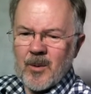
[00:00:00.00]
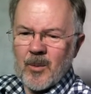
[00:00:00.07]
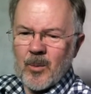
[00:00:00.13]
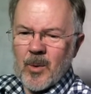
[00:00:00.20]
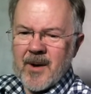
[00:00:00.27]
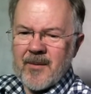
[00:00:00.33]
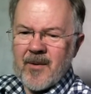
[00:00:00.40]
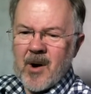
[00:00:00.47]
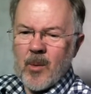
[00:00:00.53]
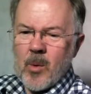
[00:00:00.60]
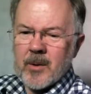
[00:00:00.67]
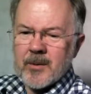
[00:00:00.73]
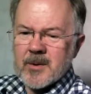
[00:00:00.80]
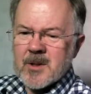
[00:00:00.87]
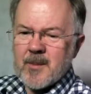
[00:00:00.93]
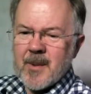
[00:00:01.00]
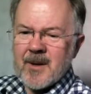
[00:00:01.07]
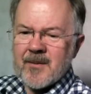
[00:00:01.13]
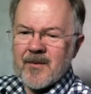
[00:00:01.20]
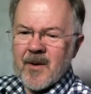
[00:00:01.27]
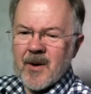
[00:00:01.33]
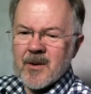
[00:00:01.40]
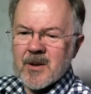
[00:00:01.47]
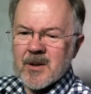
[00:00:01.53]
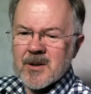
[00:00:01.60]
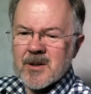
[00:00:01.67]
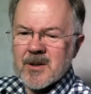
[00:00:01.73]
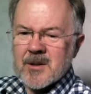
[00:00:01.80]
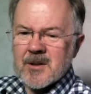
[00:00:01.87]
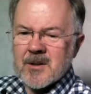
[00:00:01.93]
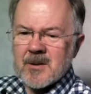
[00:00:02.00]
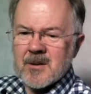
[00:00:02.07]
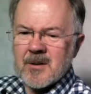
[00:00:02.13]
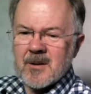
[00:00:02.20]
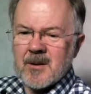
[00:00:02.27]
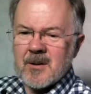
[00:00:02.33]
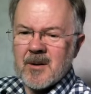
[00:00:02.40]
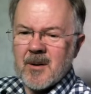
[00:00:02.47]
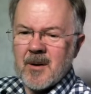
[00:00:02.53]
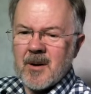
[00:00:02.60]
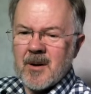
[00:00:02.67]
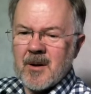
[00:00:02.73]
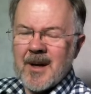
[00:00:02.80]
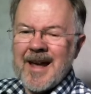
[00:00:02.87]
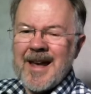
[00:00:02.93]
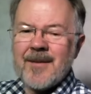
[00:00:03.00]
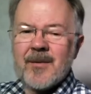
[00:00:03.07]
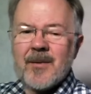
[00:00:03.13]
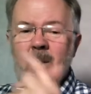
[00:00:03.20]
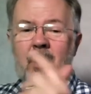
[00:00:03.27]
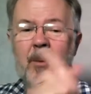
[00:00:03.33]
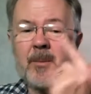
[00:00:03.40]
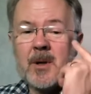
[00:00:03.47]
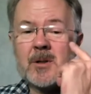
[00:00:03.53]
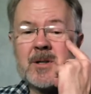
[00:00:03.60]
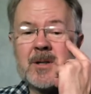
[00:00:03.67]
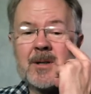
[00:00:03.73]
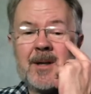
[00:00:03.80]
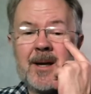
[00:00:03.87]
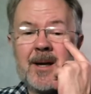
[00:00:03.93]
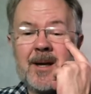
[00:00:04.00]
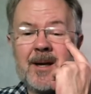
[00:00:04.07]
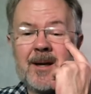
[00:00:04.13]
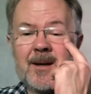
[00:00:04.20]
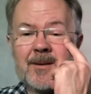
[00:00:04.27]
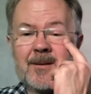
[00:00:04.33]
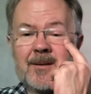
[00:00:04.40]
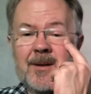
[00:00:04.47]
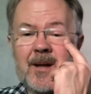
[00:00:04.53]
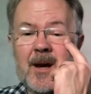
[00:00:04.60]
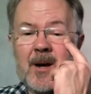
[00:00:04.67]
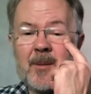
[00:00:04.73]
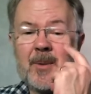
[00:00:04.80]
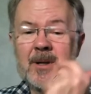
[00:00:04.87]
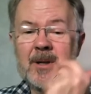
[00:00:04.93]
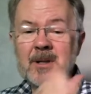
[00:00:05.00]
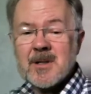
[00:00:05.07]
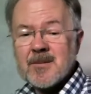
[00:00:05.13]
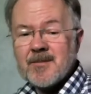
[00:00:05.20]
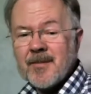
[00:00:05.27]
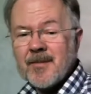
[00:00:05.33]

I want to be in focus, even though I'm using the eyepiece,